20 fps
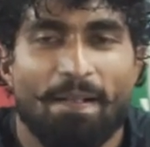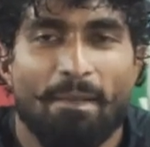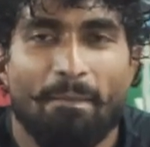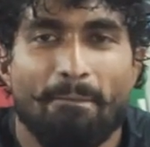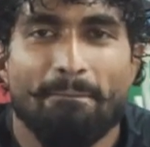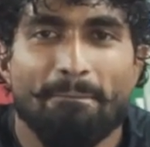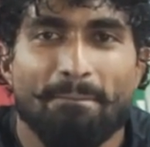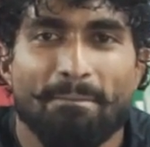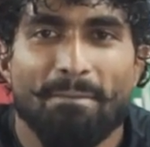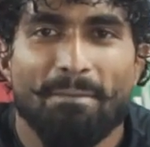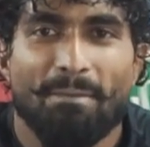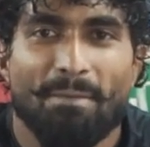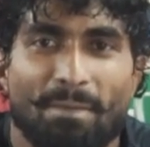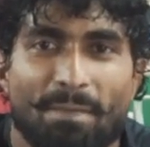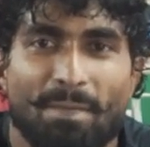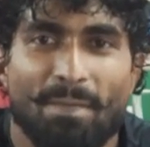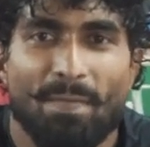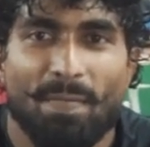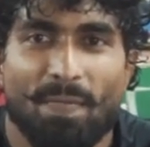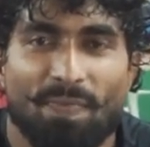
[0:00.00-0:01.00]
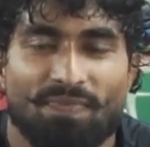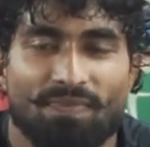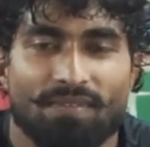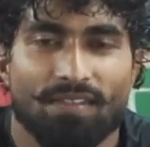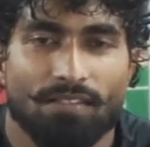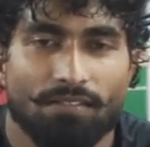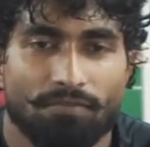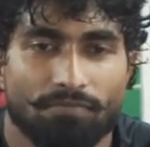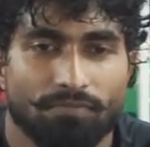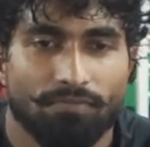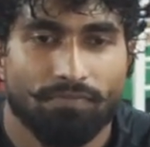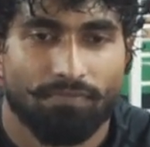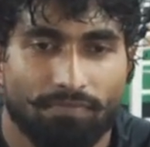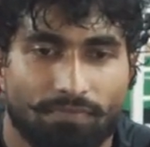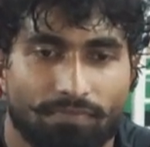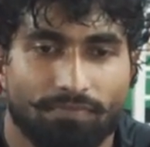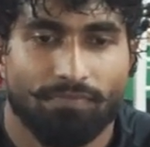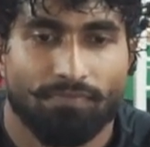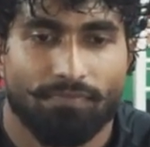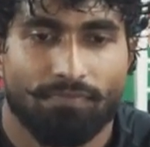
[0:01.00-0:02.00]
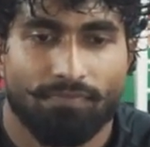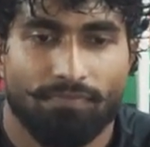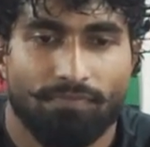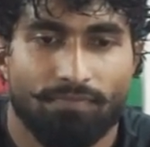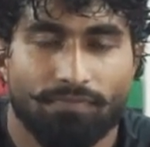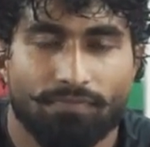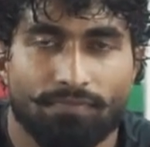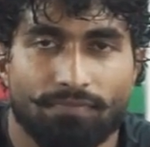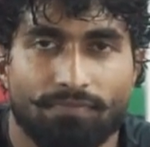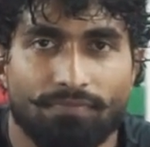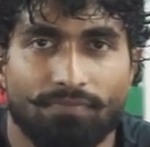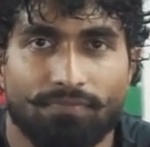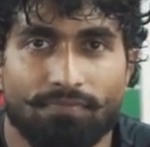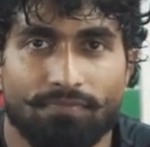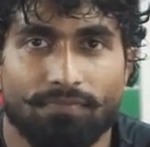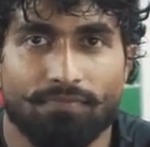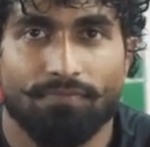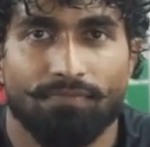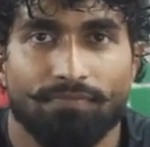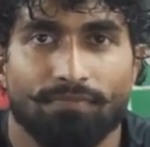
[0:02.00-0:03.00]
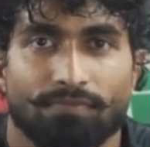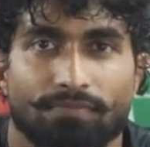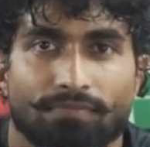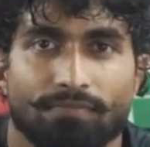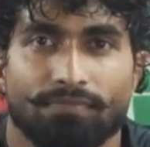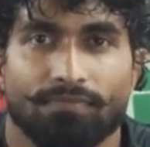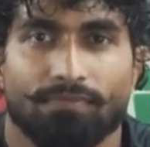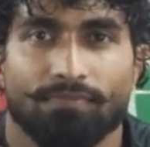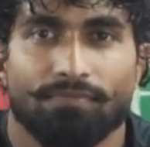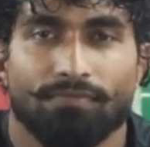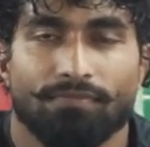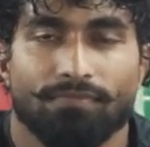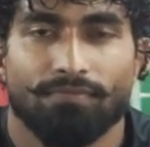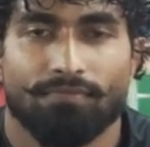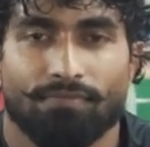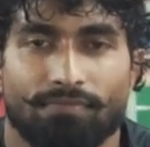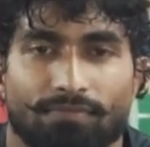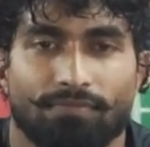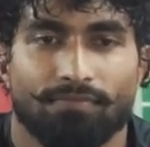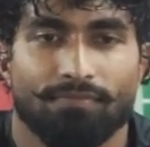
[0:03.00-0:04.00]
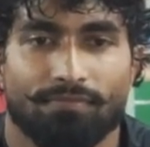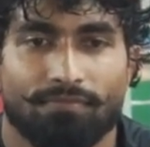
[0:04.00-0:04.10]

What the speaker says: No words are spoken by the person on screen.